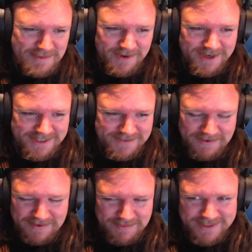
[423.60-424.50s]
minus
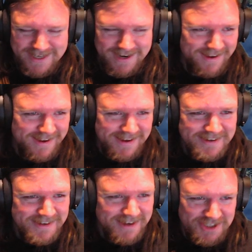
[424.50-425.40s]
50%.
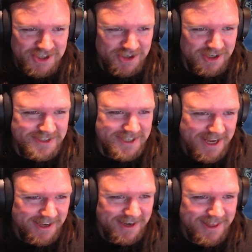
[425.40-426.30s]
I shouldn't have
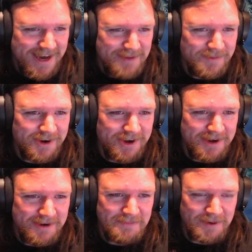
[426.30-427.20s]
sniggered at that, but I,
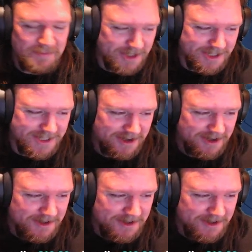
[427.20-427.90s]
I'm, I'm going to snigger.